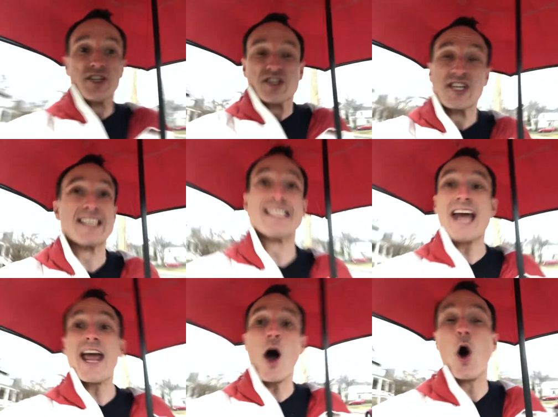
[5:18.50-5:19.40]
to
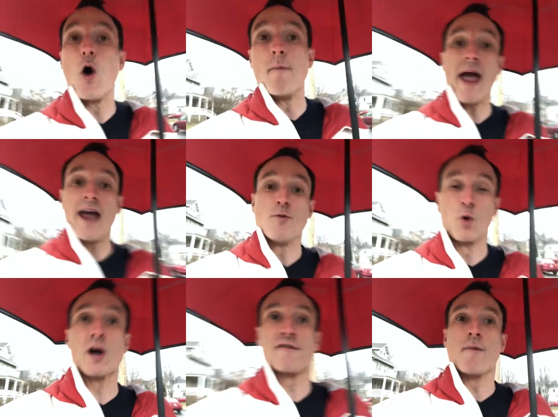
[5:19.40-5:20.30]
stay home and
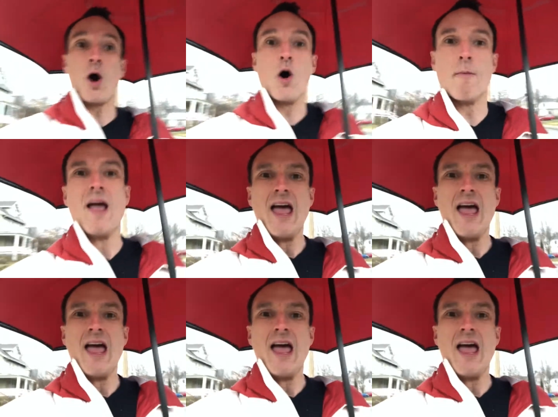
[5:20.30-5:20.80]
work from home.